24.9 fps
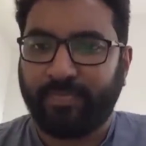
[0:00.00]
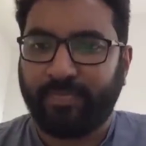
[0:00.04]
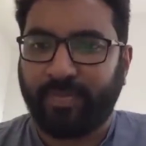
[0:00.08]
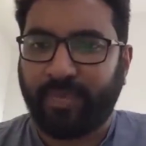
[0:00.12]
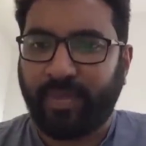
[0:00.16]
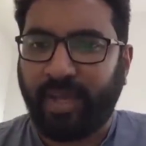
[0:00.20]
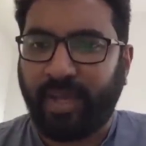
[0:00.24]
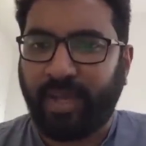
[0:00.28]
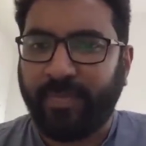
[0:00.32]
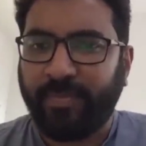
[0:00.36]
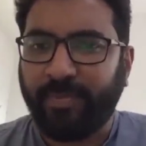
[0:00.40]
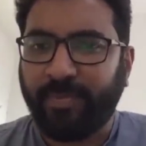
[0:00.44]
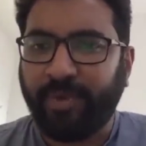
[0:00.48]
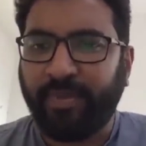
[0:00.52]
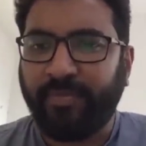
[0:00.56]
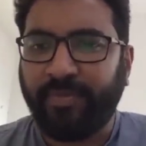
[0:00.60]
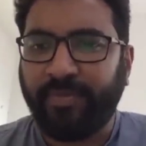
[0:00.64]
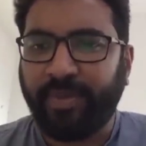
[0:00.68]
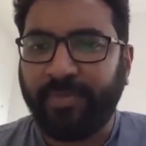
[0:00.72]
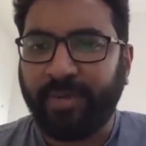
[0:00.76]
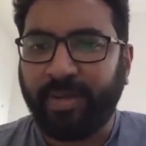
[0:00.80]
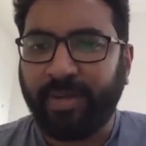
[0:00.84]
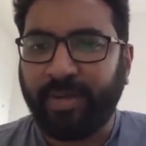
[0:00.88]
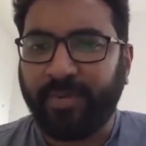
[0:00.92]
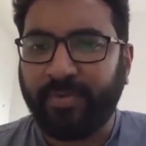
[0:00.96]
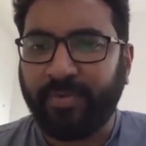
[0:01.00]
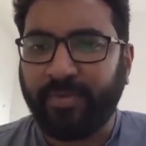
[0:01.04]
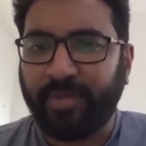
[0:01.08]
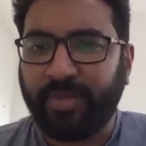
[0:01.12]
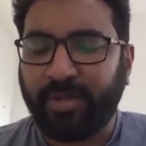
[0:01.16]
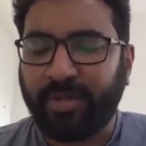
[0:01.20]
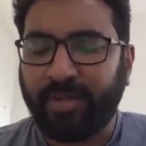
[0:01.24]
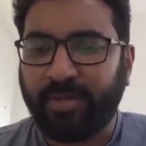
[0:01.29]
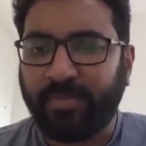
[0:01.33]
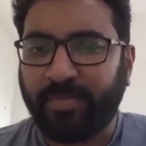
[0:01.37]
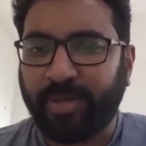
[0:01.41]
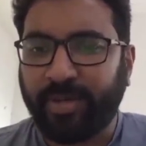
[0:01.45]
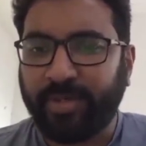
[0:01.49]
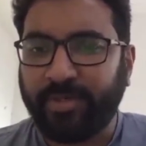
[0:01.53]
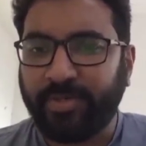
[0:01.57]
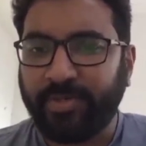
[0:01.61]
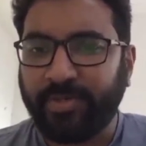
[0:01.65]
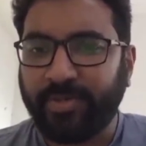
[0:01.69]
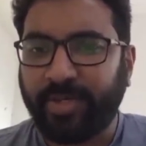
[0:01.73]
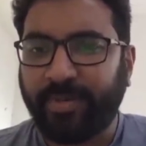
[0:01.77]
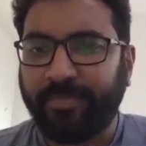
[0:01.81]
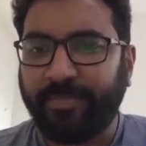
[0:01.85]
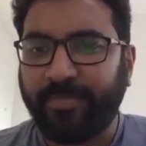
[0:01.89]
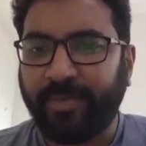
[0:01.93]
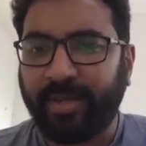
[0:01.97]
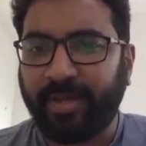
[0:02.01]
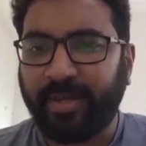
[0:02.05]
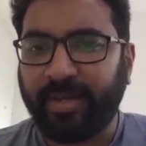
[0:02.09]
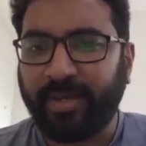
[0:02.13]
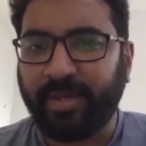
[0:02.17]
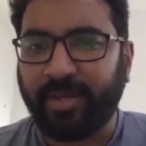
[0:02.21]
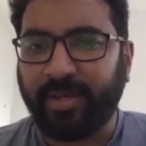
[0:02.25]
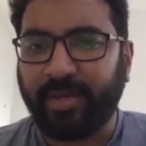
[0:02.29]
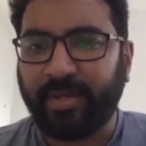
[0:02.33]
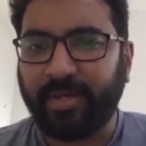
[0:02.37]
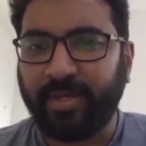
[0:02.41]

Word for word: I am not familiar with uh, Baiju's app and the